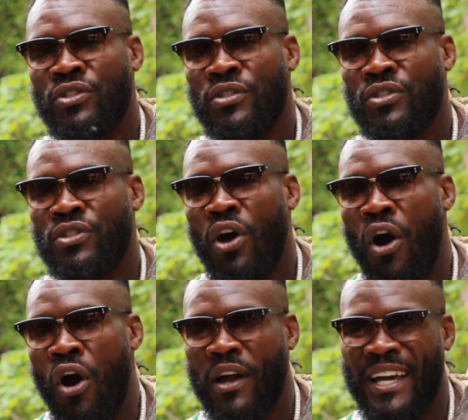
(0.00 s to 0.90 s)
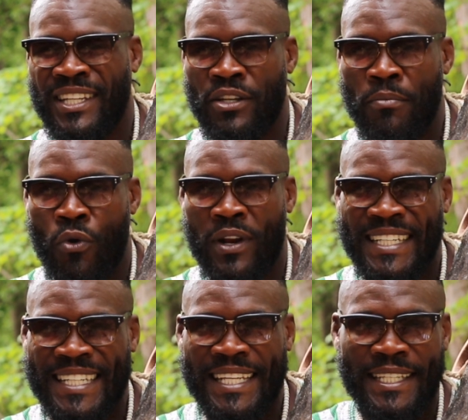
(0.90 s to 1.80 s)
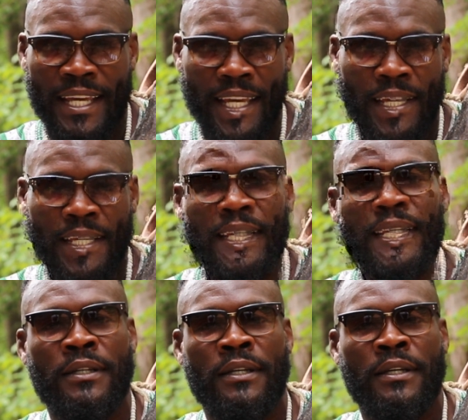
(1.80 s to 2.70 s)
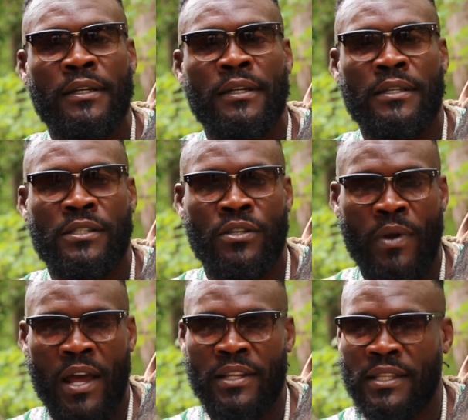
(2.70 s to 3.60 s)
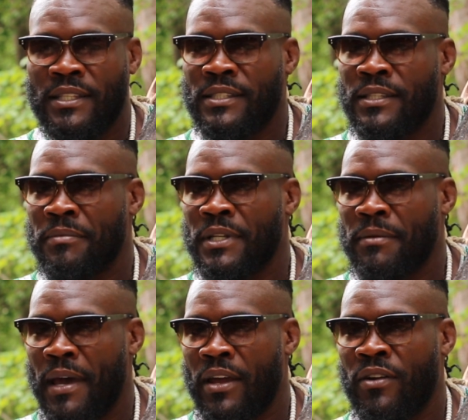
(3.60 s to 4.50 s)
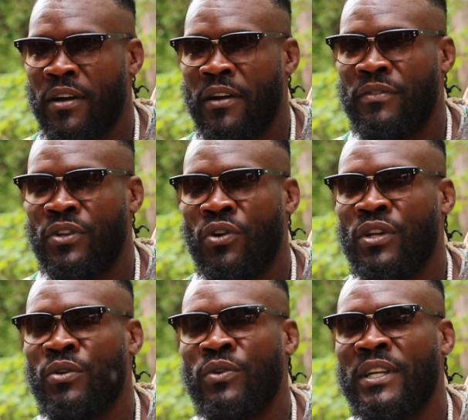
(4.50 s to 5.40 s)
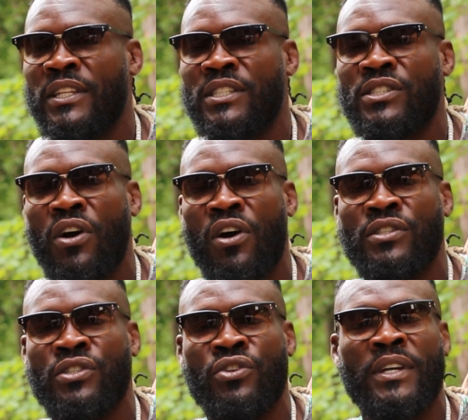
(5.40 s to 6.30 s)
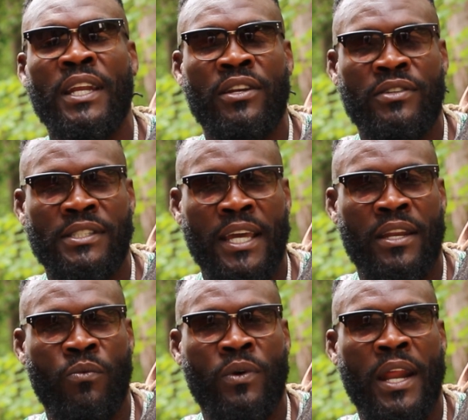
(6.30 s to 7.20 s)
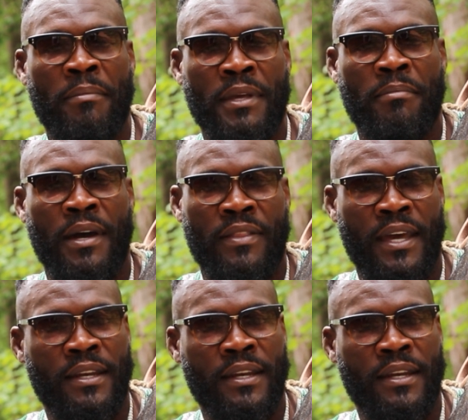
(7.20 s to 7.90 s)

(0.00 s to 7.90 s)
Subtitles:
talk a little more detailed surrounding the subject matter of the noliwuni and the star, so you can understand what I mean by that.